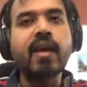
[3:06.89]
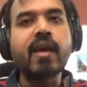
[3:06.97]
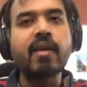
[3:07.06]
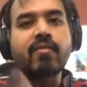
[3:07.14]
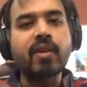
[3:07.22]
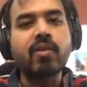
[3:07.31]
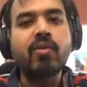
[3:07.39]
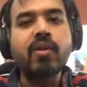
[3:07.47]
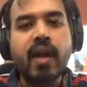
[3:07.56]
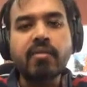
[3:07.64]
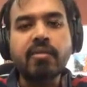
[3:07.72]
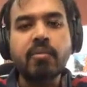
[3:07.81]
if we don't
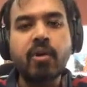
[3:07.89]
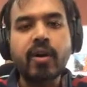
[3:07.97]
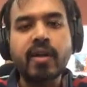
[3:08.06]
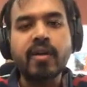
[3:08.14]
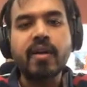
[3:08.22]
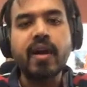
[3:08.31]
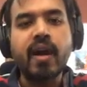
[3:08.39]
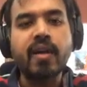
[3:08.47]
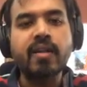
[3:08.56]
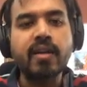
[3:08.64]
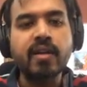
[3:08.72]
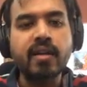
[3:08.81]
have the body
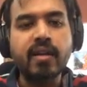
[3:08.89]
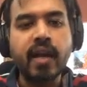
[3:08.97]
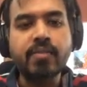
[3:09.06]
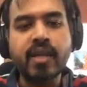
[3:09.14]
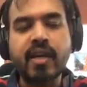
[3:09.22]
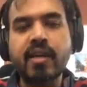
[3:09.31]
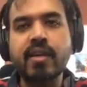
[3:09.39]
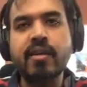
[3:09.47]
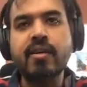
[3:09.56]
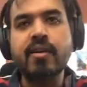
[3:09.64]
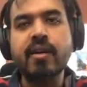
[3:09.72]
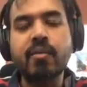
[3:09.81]
at the type checking